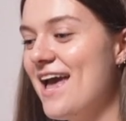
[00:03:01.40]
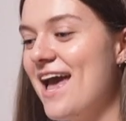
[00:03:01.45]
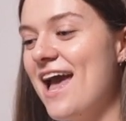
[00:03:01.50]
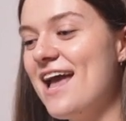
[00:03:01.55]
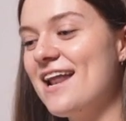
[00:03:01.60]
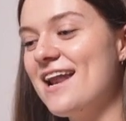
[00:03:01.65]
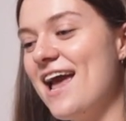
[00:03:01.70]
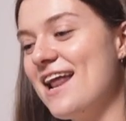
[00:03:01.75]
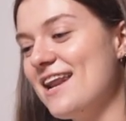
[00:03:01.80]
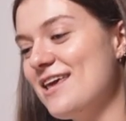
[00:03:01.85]

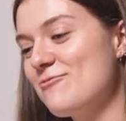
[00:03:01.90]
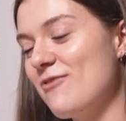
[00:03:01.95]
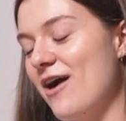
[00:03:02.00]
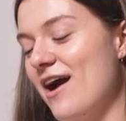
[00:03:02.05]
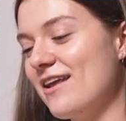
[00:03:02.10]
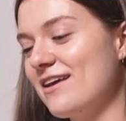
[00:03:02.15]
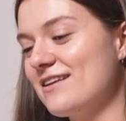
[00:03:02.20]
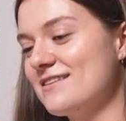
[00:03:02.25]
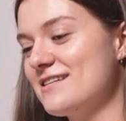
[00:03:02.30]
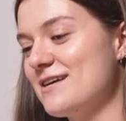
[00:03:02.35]
and any
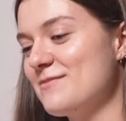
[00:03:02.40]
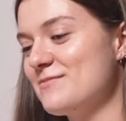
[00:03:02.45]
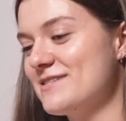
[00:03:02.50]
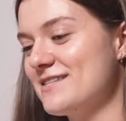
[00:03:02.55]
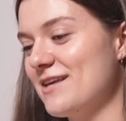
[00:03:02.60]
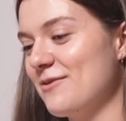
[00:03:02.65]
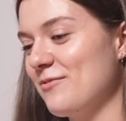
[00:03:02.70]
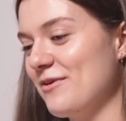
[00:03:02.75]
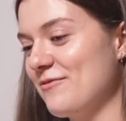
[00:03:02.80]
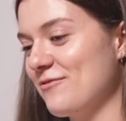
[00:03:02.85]
writing tips
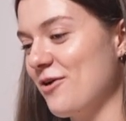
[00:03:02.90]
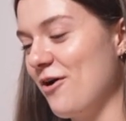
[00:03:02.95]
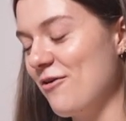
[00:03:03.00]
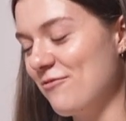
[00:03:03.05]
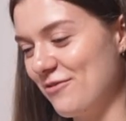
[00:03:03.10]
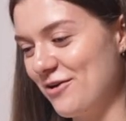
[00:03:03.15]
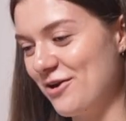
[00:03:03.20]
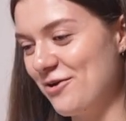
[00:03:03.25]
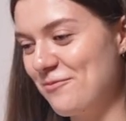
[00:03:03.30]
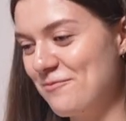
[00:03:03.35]
that we've got
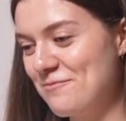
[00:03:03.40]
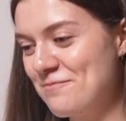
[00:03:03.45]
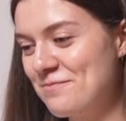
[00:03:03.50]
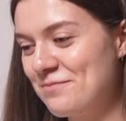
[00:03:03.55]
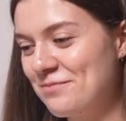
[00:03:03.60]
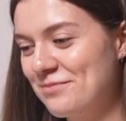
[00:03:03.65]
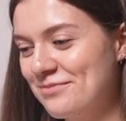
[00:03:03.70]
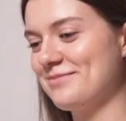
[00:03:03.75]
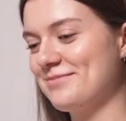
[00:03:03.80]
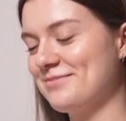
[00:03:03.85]
for you,
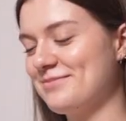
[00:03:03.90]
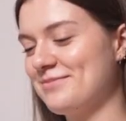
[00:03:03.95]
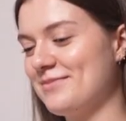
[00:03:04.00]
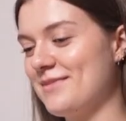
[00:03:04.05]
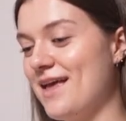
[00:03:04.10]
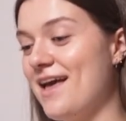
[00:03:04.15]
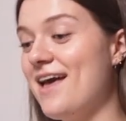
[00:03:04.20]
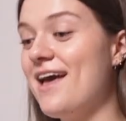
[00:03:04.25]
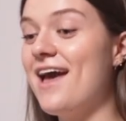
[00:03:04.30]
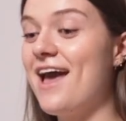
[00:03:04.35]

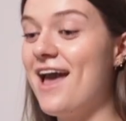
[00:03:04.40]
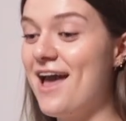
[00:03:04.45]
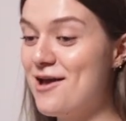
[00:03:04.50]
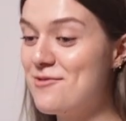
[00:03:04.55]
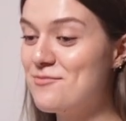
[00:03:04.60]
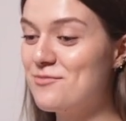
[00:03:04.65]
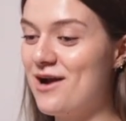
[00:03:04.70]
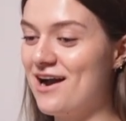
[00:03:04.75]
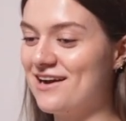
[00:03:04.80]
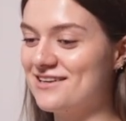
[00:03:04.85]

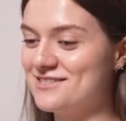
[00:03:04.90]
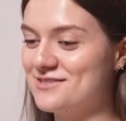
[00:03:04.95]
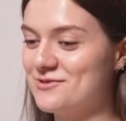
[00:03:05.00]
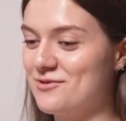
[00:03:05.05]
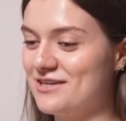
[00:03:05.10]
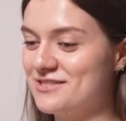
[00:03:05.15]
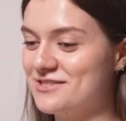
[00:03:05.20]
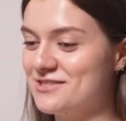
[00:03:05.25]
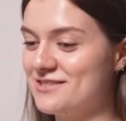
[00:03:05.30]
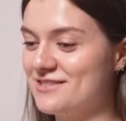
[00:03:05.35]
and practice
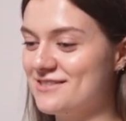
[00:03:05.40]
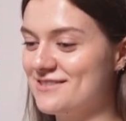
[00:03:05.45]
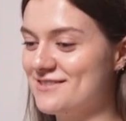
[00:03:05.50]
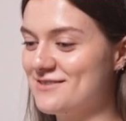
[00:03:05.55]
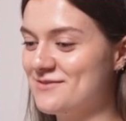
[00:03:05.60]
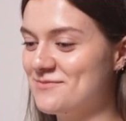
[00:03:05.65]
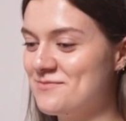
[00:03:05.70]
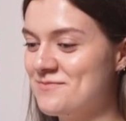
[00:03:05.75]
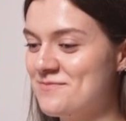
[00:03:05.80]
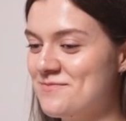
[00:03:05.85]
questions.